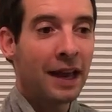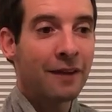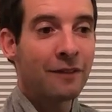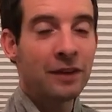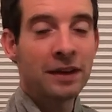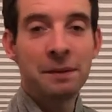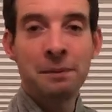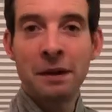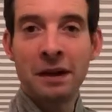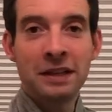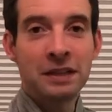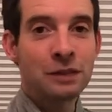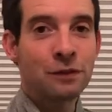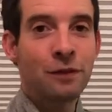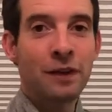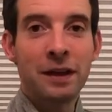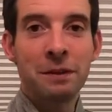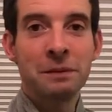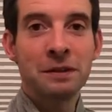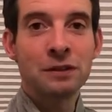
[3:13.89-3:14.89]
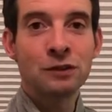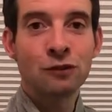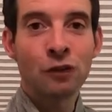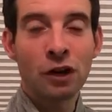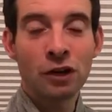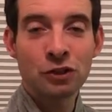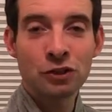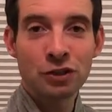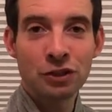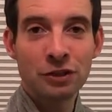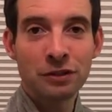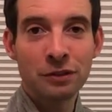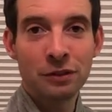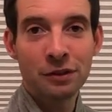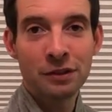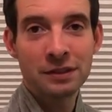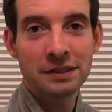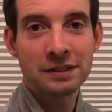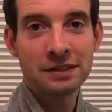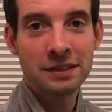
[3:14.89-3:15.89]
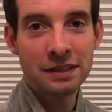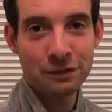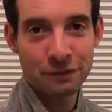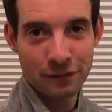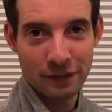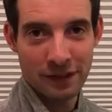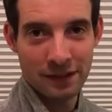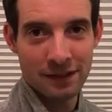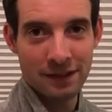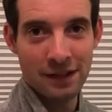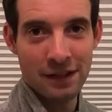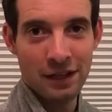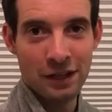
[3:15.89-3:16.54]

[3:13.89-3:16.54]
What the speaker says: Everybody's family structure looks different.